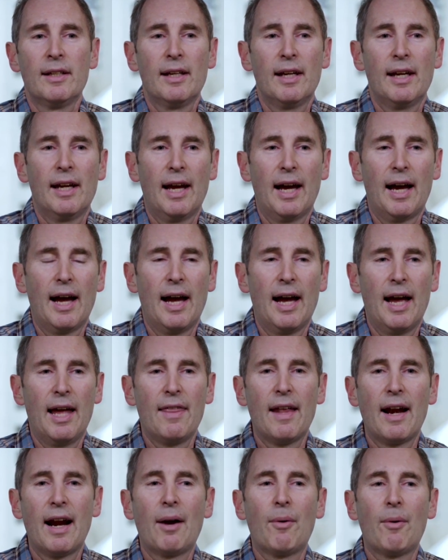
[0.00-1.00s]
And
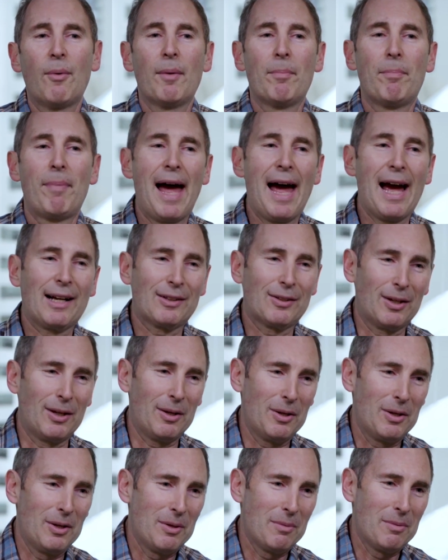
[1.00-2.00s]
then I went back
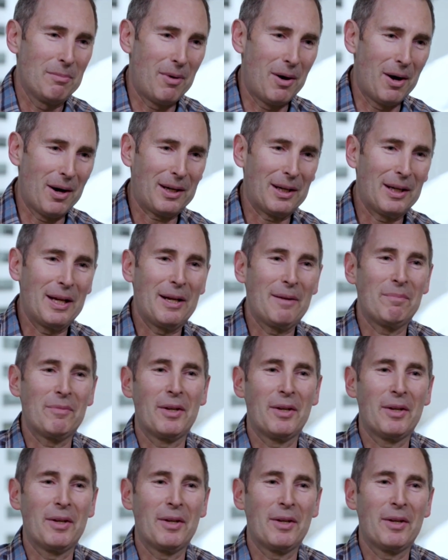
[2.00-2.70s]
to marketing